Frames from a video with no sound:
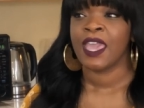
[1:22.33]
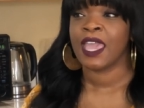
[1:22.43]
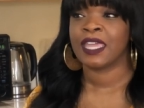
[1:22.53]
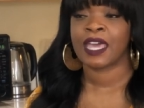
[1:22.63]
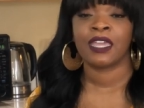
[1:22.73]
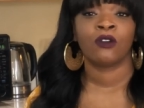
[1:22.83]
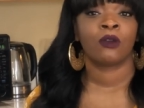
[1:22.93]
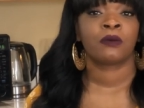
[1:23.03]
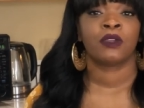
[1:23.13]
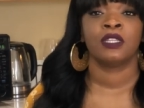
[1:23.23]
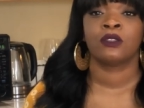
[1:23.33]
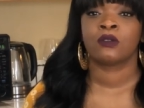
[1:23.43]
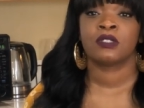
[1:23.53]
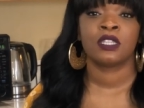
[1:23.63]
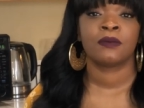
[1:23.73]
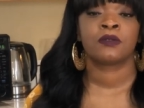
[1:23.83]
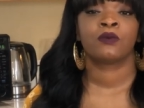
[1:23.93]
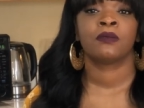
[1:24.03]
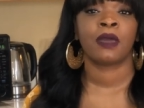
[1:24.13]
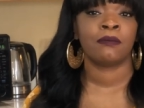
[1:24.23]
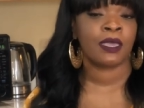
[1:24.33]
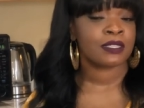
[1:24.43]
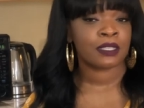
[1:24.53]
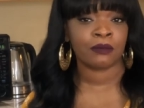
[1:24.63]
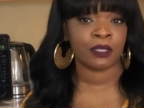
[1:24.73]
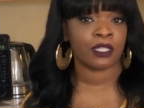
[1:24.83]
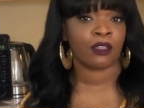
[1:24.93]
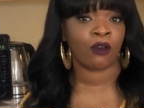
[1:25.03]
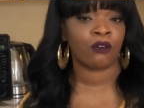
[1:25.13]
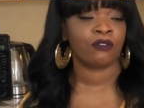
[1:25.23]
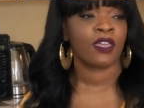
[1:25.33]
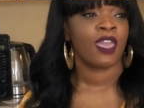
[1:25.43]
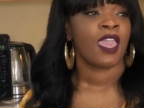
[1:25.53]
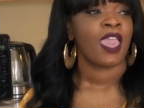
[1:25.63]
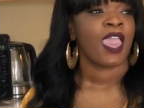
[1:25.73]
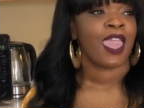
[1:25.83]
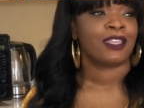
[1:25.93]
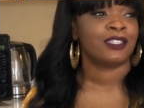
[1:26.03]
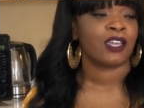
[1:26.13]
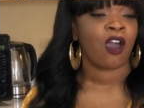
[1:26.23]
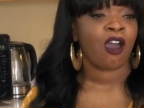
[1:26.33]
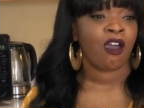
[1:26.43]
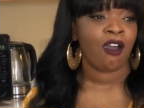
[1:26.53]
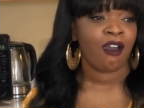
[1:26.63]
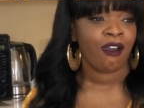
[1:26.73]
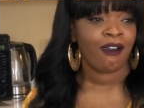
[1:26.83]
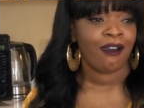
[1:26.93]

And I incorporated those tips with my basic meatloaf. And y'all,